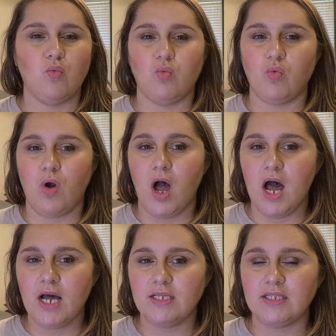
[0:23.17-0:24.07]

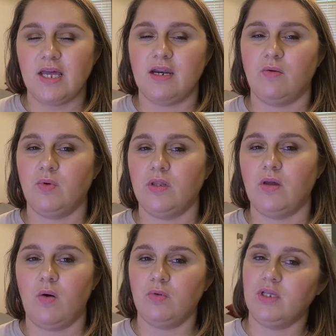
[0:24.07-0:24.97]
Ross, and I really
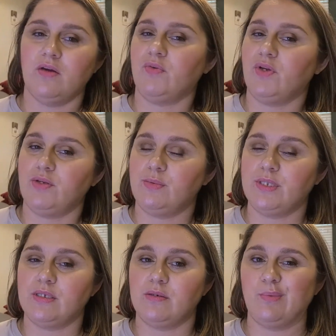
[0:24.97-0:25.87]
only ever use
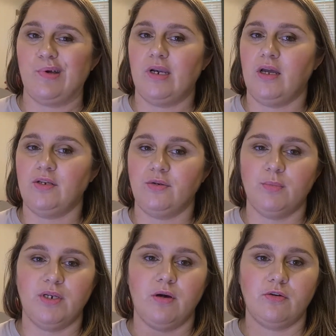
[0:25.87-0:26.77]
it when I do
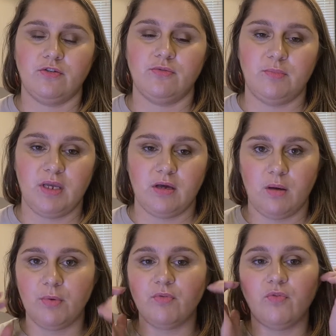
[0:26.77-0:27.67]
my daughter's
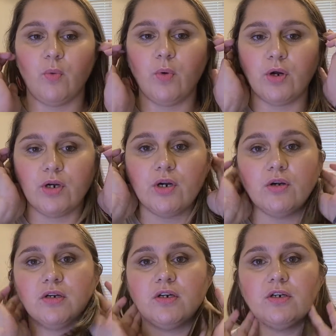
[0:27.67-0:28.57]
makeup for
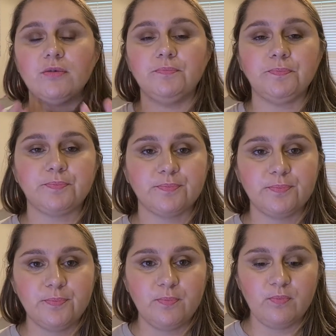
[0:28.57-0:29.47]
her
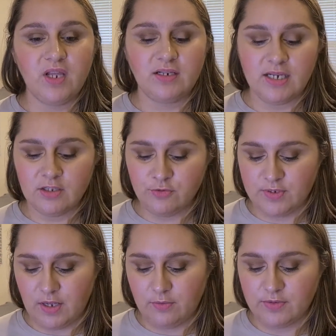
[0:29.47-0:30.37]
dance
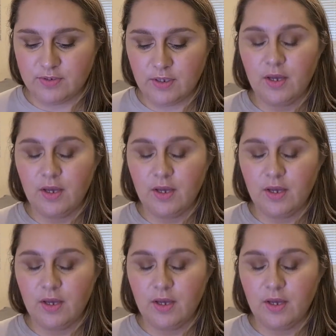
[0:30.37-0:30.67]
recitals.